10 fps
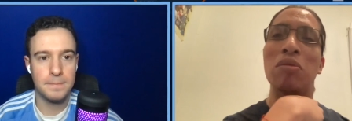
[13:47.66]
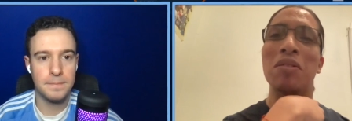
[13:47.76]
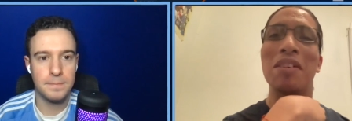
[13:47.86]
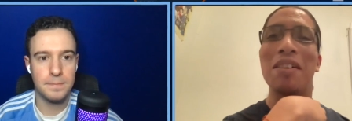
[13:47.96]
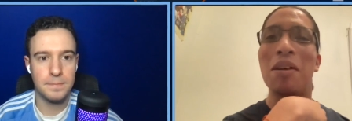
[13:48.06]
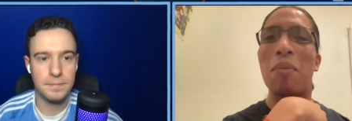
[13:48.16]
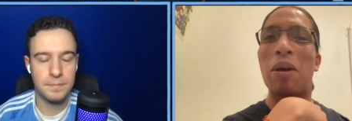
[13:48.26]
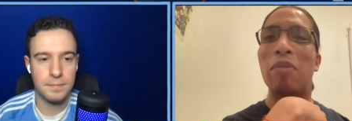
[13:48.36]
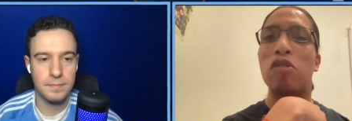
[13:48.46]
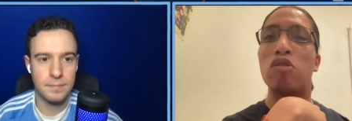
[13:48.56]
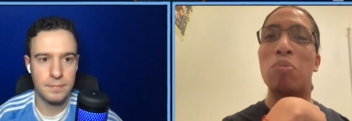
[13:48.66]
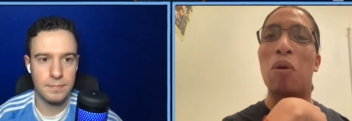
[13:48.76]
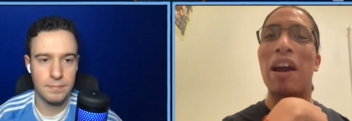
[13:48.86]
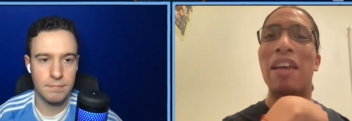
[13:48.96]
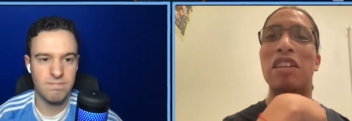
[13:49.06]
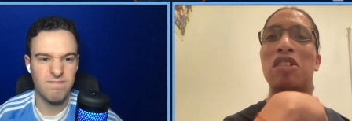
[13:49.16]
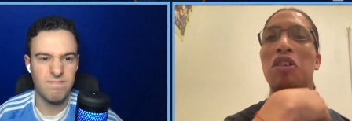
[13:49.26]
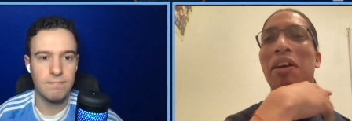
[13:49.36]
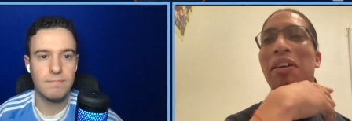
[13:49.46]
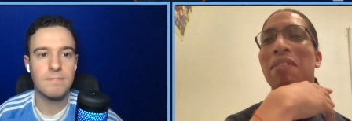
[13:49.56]
Speaker 1: maybe two more and a striker
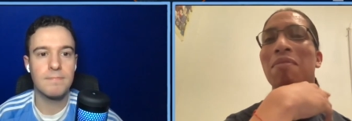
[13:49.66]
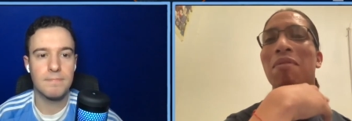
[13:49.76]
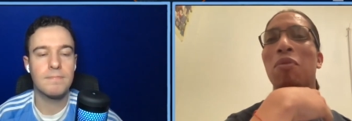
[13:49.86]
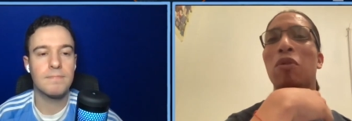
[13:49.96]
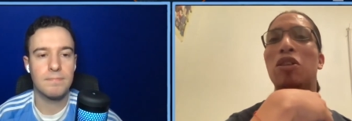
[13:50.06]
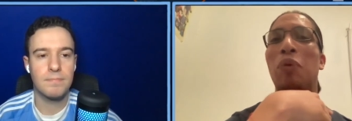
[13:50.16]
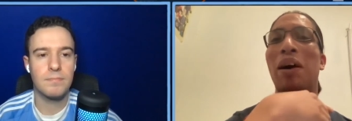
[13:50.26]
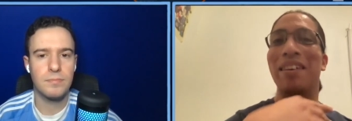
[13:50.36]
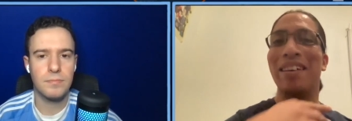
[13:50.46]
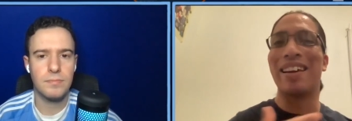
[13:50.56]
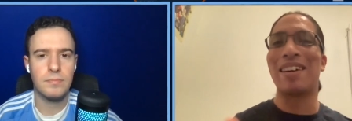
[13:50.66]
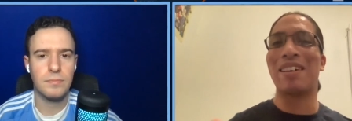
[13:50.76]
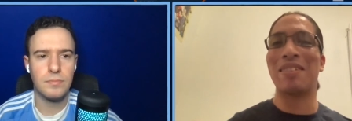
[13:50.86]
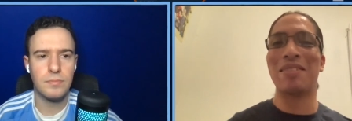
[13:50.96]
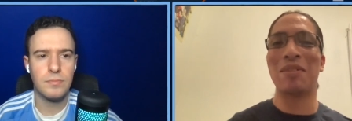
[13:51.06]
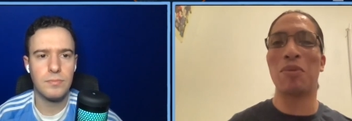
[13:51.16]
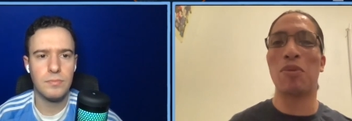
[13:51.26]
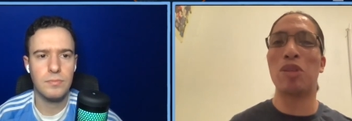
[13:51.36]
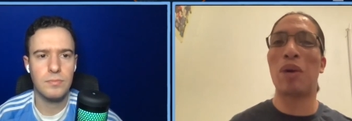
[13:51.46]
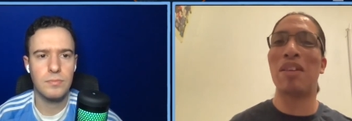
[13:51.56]
would you want like uh, would you want
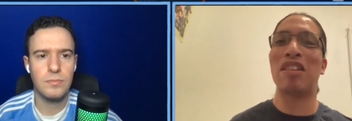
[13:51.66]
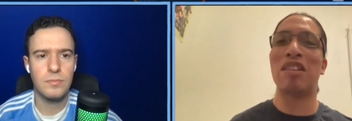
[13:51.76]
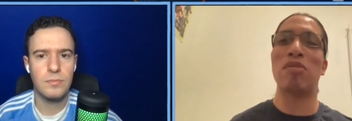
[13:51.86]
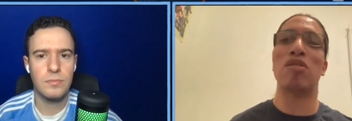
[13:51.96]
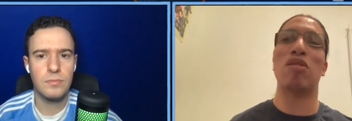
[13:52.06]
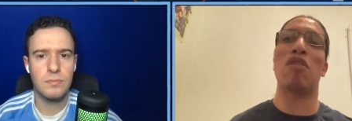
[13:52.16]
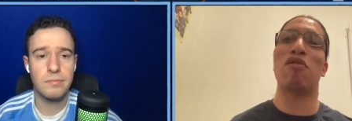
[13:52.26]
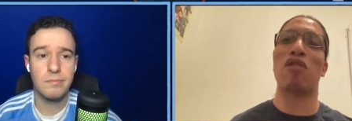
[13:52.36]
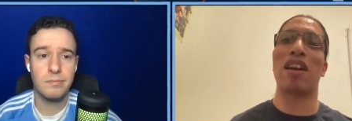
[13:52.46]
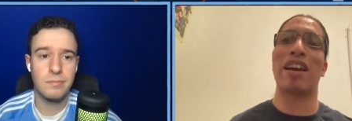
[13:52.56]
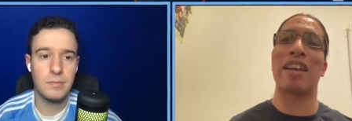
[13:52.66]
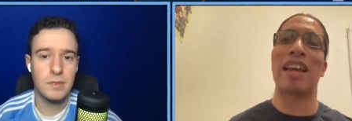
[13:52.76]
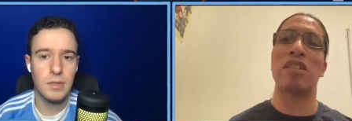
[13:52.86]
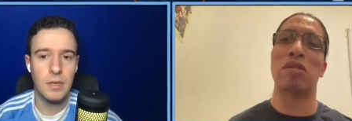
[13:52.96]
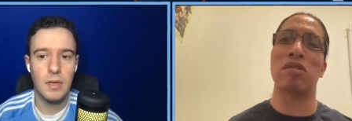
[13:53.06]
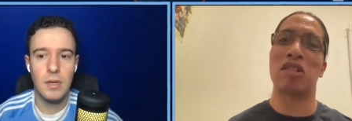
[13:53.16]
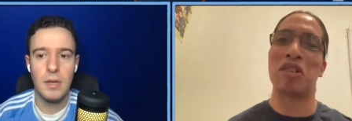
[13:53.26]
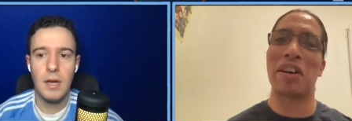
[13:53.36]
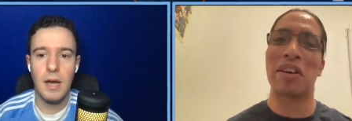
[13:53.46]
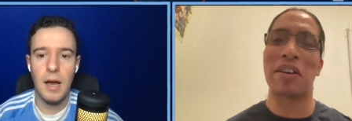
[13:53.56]
the team to go for like a natural striker
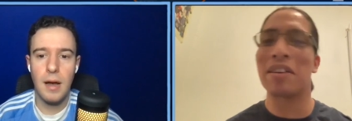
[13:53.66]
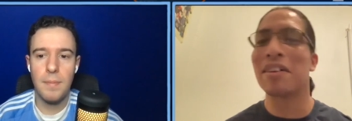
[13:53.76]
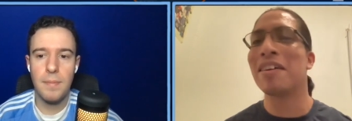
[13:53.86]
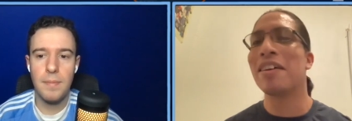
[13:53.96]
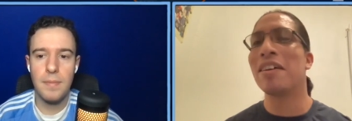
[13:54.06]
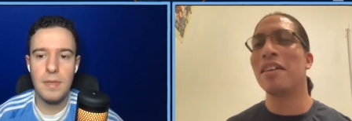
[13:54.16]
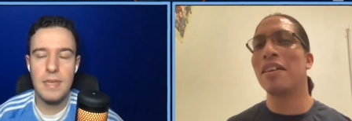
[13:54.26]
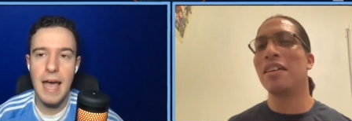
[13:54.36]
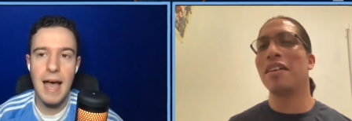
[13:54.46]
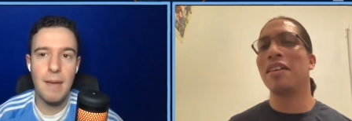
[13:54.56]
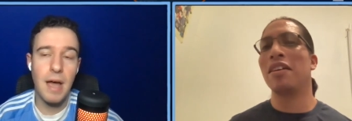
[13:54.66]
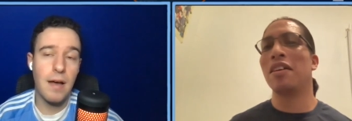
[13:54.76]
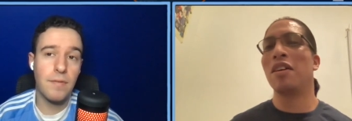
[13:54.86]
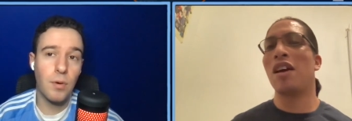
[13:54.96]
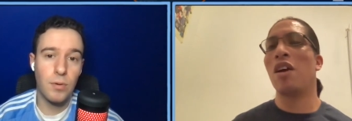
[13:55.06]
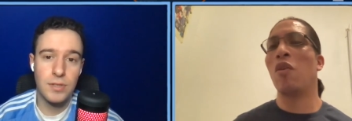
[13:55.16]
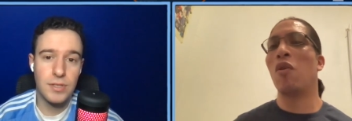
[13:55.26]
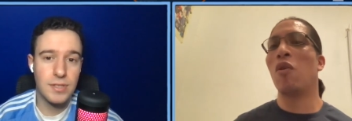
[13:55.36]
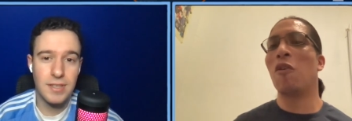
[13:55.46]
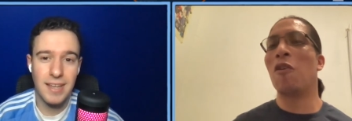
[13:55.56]
Speaker 2: um yeah i mean uh, of course
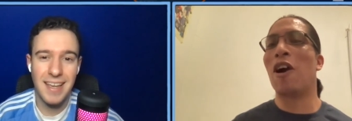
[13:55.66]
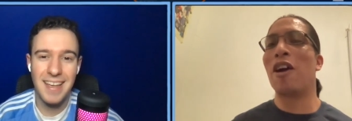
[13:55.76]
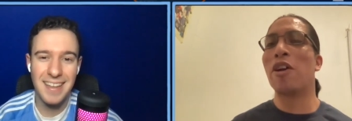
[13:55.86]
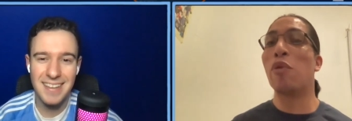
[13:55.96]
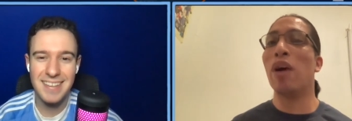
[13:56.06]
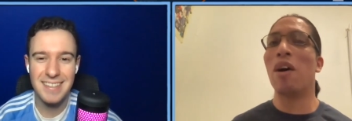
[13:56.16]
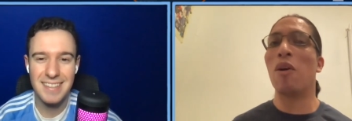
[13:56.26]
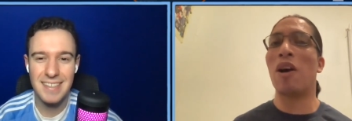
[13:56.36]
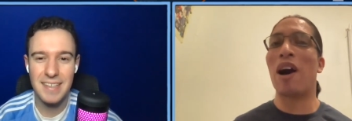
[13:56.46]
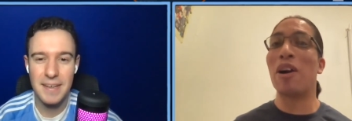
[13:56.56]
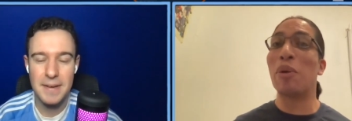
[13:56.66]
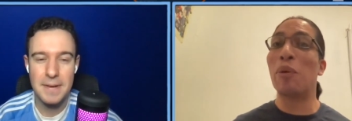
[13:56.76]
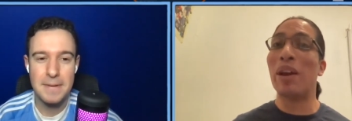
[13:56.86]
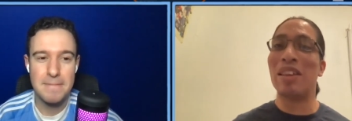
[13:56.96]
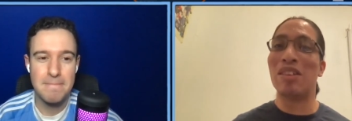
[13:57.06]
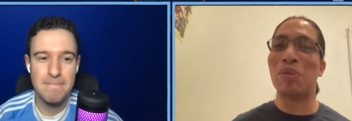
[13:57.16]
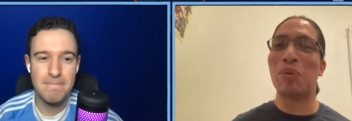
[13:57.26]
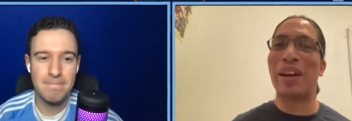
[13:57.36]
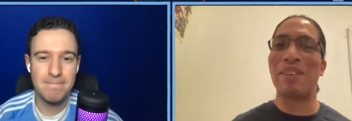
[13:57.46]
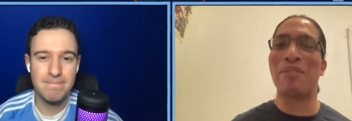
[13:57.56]
or are
Speaker 1: you or are you willing to wait
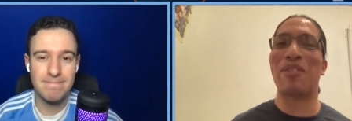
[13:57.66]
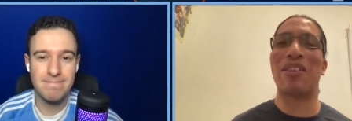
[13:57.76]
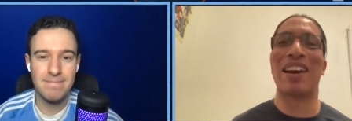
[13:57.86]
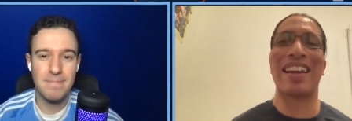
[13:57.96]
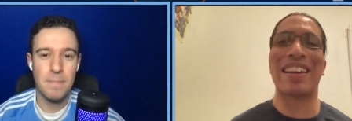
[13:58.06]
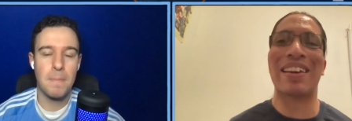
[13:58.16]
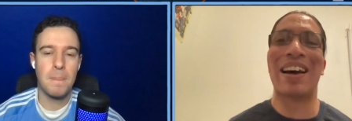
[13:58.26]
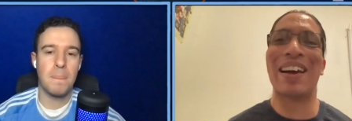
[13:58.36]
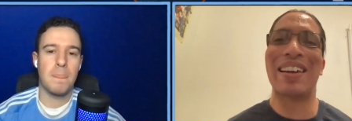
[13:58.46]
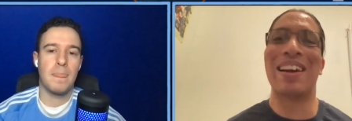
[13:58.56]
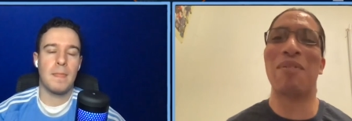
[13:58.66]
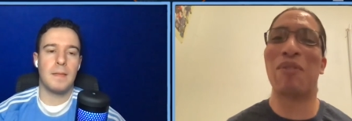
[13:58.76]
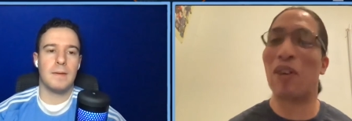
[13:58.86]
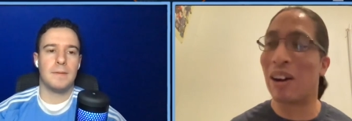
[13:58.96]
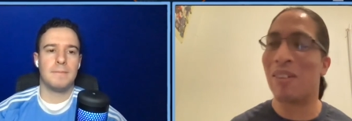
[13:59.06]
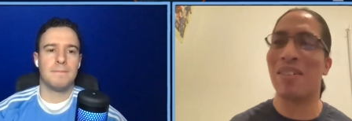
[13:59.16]
for like a nine uh, for uh, are you